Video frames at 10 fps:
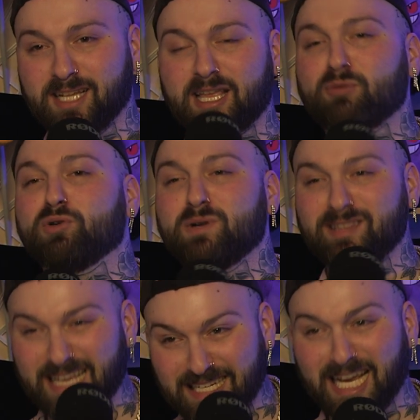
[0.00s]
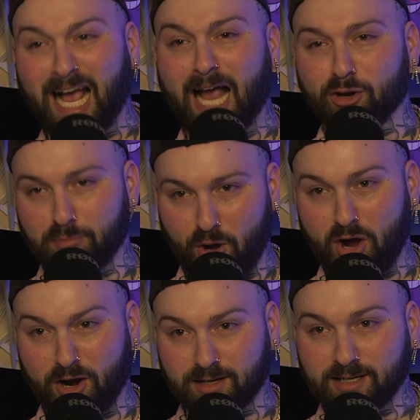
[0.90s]
They ruined the entire
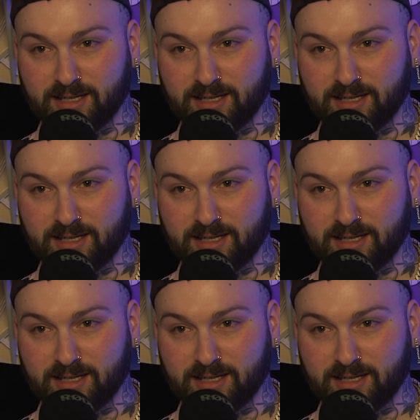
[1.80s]
bar.